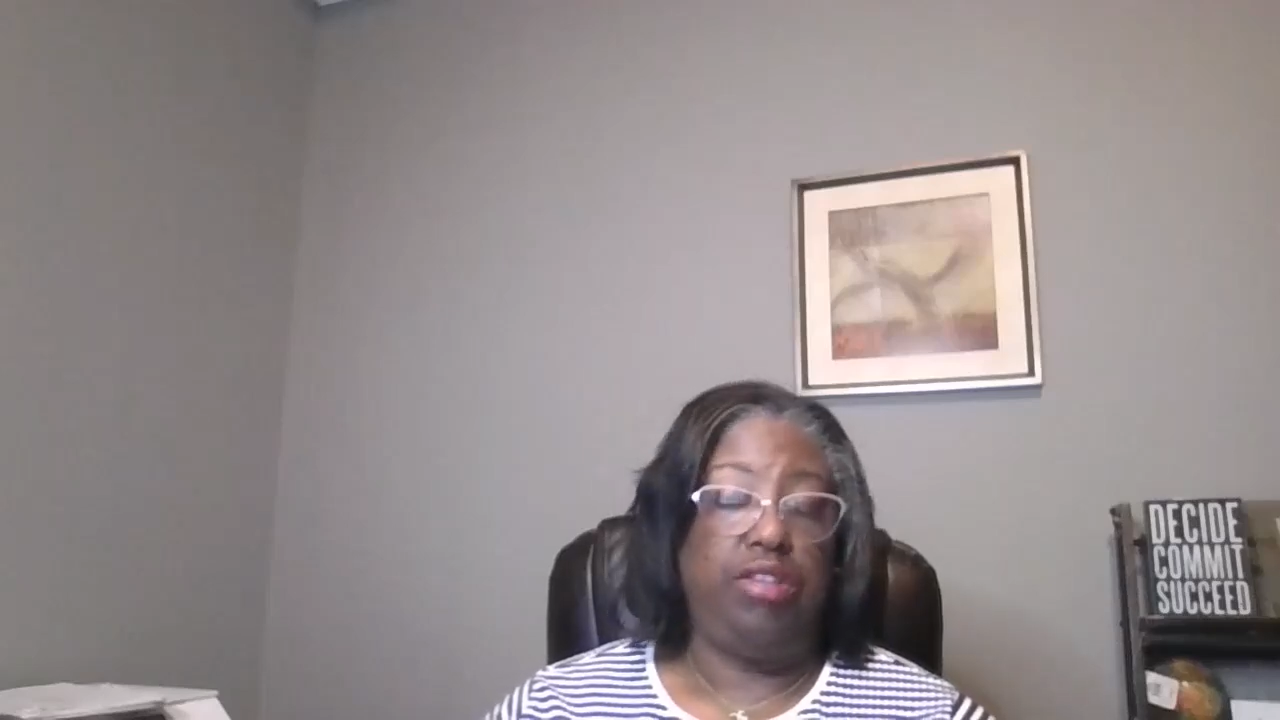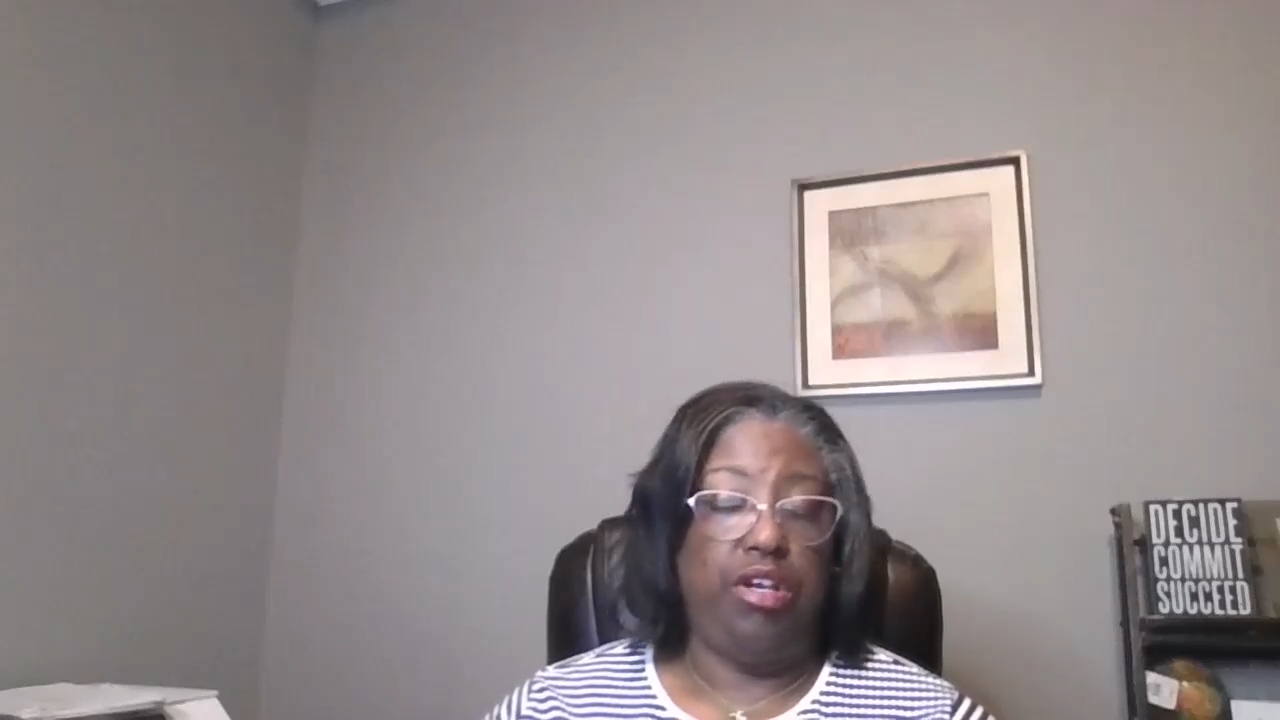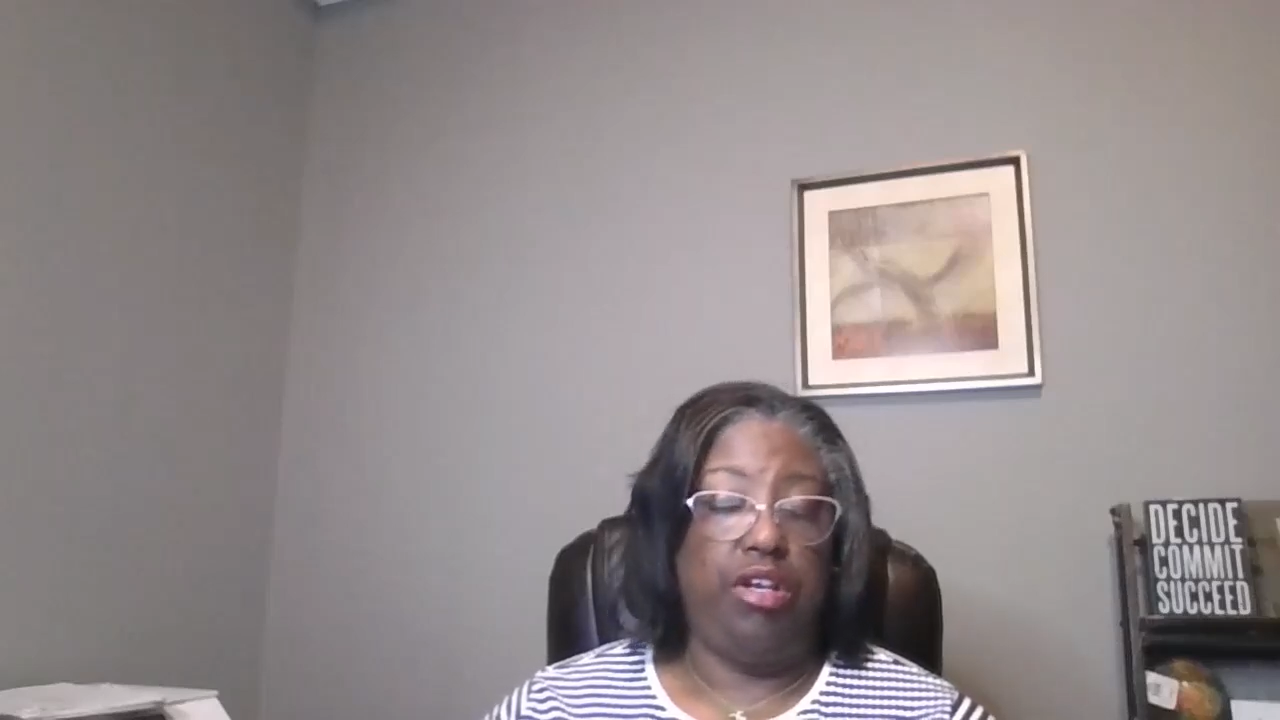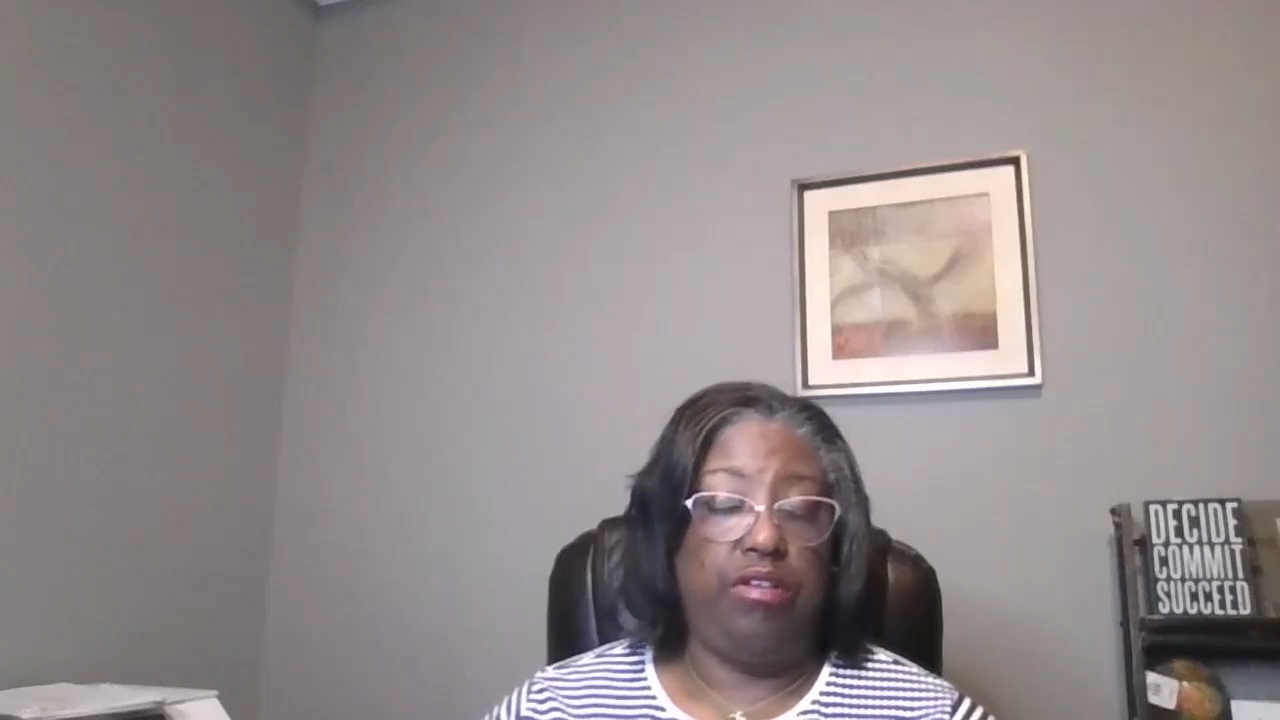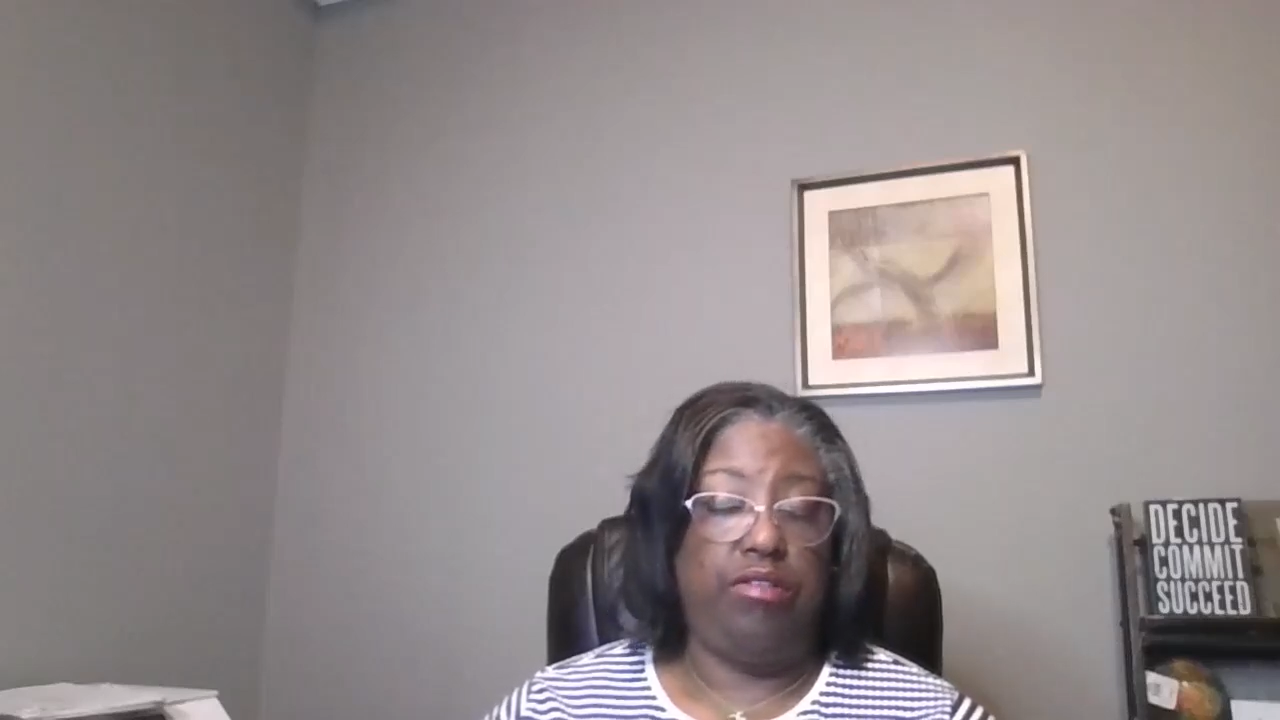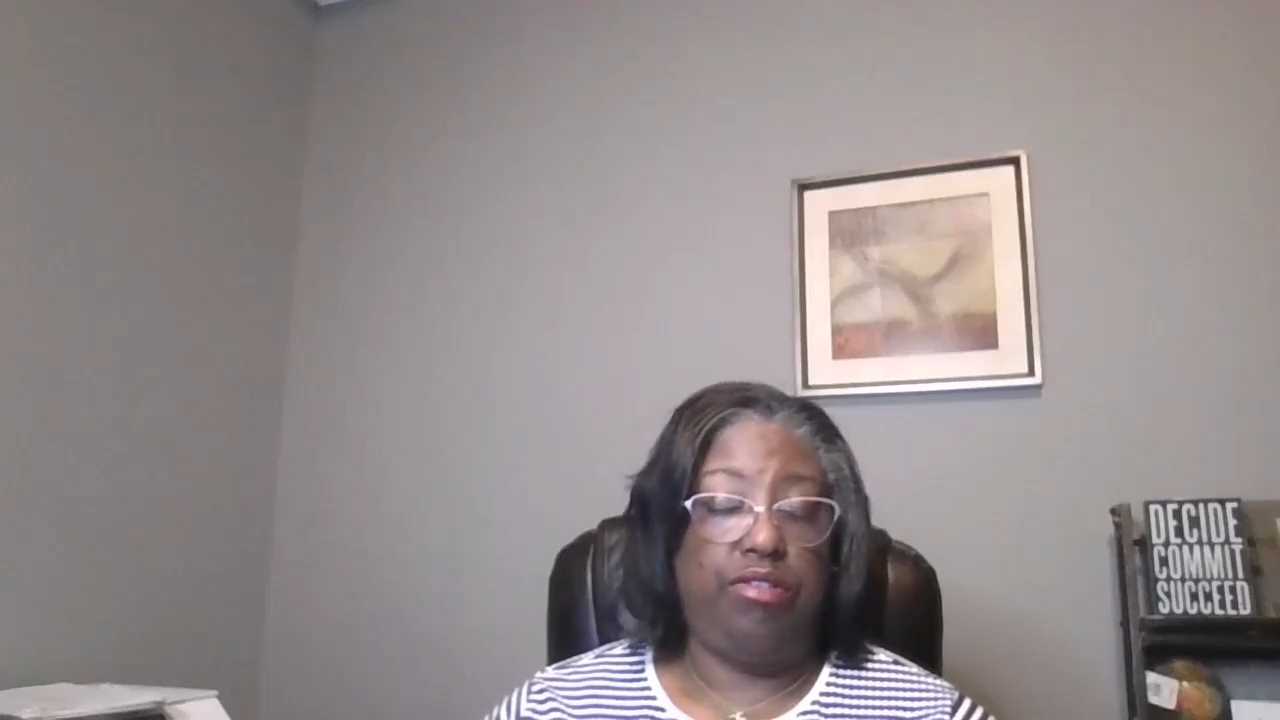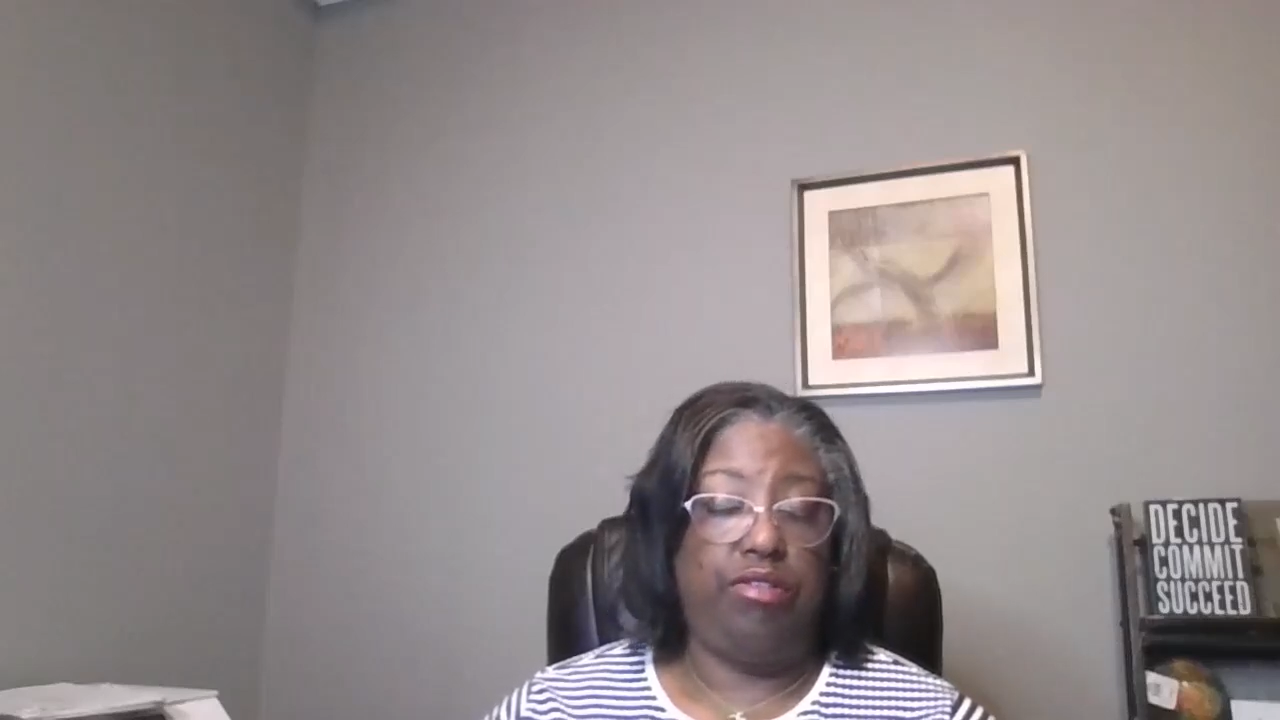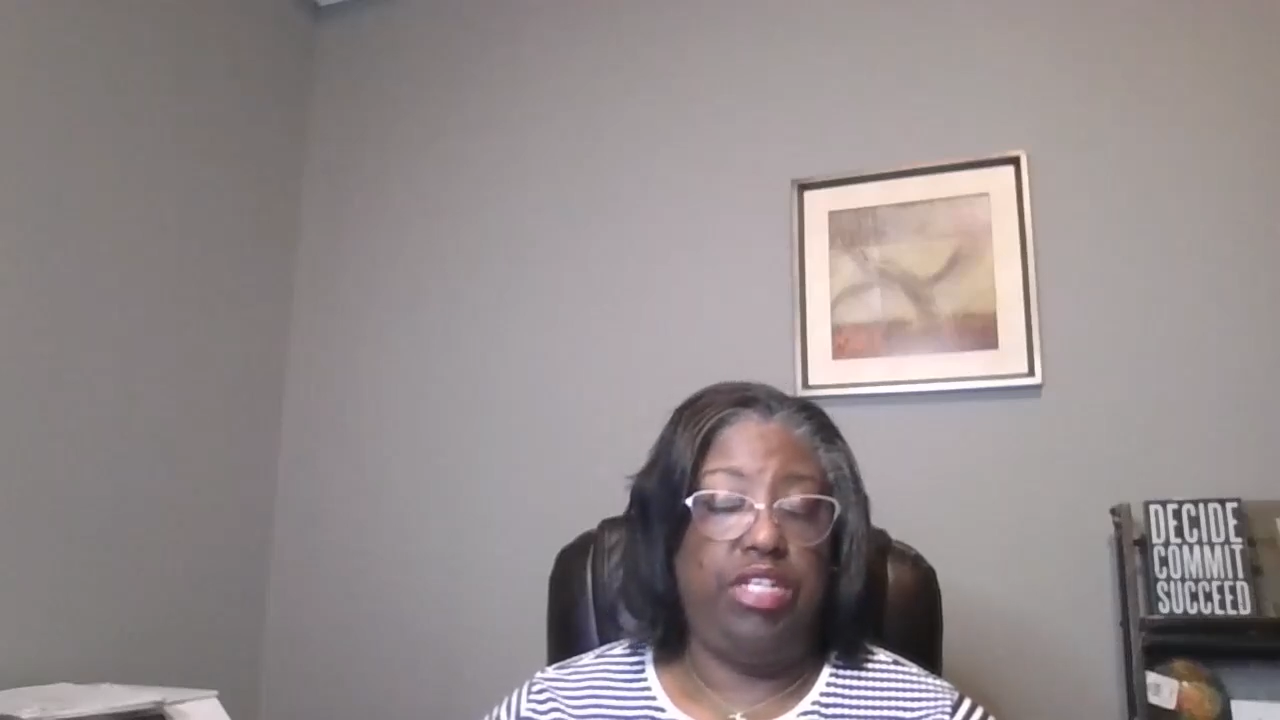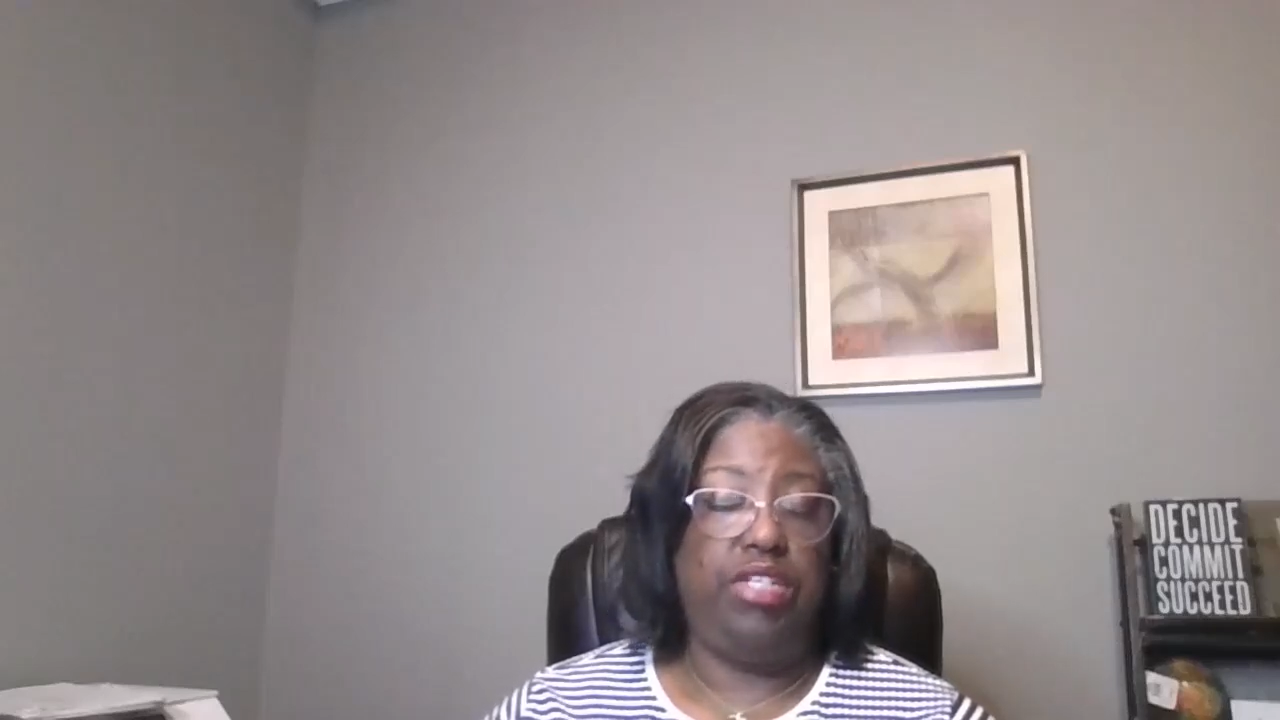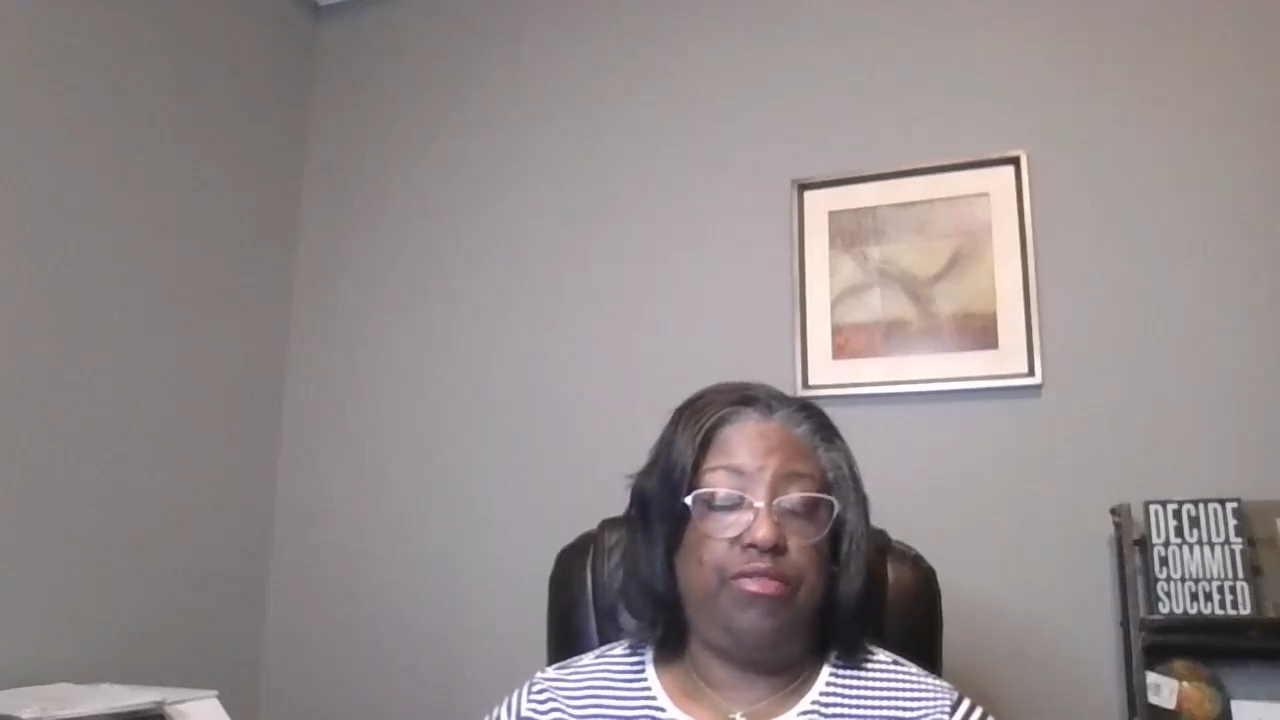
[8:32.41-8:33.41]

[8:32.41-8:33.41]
the 3